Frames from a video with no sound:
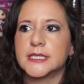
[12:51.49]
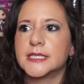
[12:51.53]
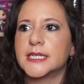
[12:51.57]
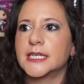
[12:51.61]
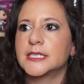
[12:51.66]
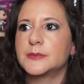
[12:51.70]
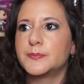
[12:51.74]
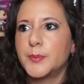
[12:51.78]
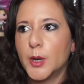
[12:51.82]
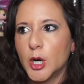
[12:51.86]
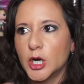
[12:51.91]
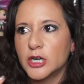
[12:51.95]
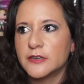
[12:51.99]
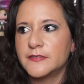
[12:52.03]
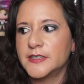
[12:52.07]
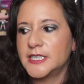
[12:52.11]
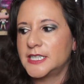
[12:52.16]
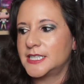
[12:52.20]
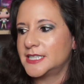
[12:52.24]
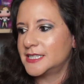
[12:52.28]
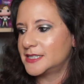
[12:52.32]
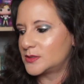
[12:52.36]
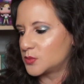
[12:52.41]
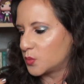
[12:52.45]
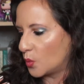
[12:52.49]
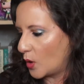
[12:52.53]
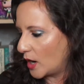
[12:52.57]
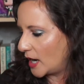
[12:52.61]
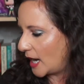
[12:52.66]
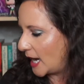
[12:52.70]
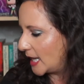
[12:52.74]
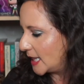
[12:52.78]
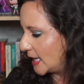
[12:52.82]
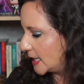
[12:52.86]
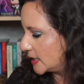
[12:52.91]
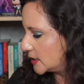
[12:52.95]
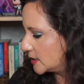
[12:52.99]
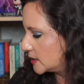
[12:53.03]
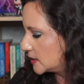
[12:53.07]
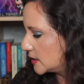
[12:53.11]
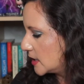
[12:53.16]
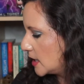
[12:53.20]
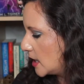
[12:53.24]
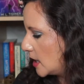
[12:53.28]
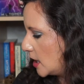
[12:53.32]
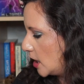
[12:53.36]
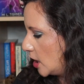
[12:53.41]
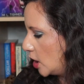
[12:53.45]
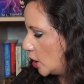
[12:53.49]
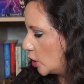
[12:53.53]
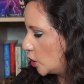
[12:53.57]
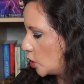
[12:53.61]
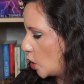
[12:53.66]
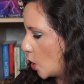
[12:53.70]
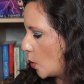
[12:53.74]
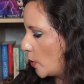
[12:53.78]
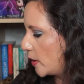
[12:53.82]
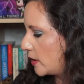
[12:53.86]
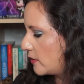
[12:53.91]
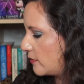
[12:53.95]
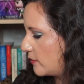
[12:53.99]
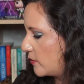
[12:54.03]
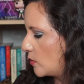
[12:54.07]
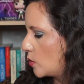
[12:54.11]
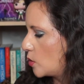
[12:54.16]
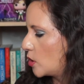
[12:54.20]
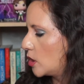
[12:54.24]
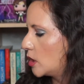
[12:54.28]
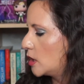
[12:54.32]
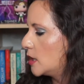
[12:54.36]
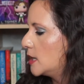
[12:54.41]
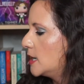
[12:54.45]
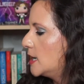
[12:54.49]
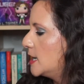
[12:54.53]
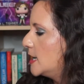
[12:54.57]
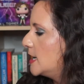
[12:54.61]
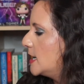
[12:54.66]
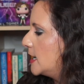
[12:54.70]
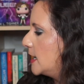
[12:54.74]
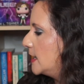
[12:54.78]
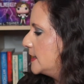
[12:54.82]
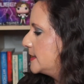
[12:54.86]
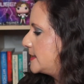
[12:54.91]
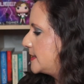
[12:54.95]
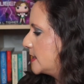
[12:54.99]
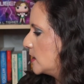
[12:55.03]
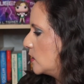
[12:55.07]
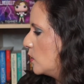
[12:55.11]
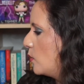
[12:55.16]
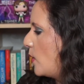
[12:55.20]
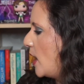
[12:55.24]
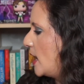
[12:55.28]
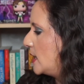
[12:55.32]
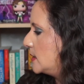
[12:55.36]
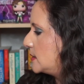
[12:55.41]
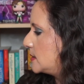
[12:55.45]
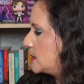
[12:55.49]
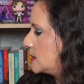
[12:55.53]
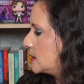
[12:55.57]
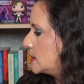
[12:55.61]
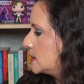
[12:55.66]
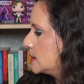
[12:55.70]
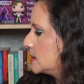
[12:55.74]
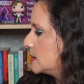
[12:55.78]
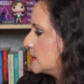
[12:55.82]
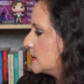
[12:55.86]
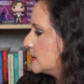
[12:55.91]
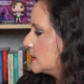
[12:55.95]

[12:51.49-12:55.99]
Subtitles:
And that's part of it is why I liked going for a silhouette